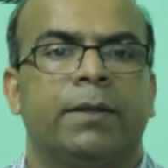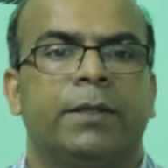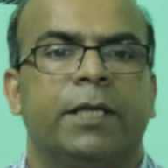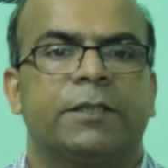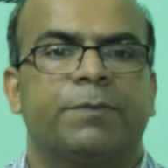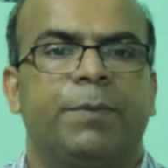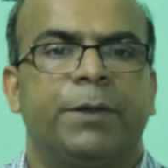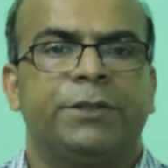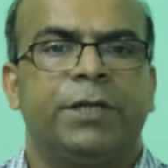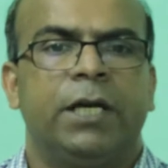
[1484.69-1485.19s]

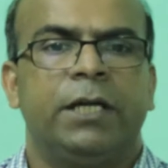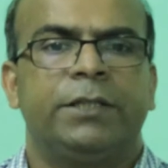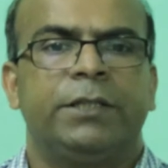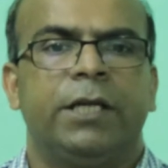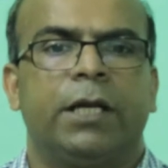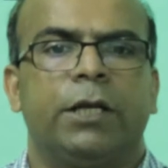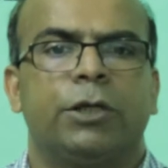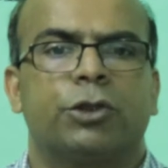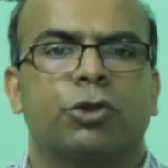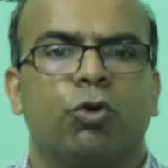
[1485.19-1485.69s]
the special
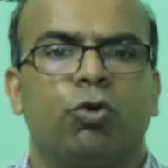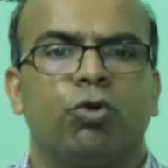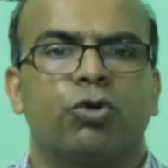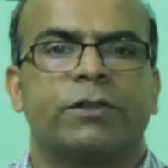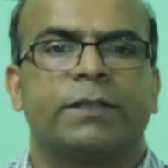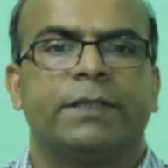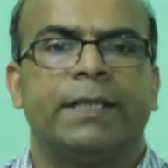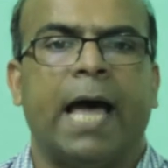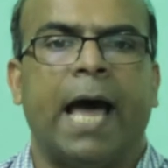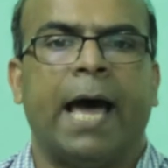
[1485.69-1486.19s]
theory
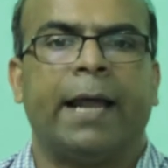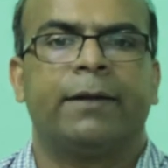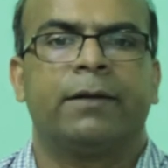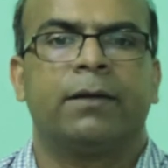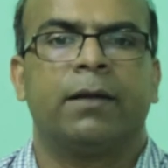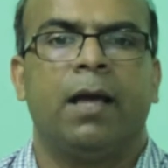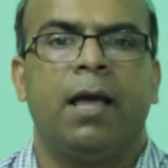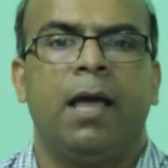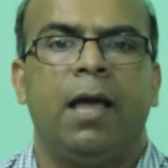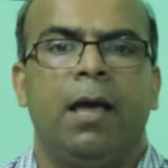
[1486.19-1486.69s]
shows
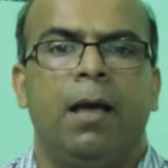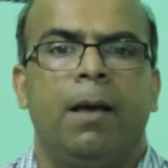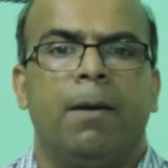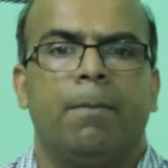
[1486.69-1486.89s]
that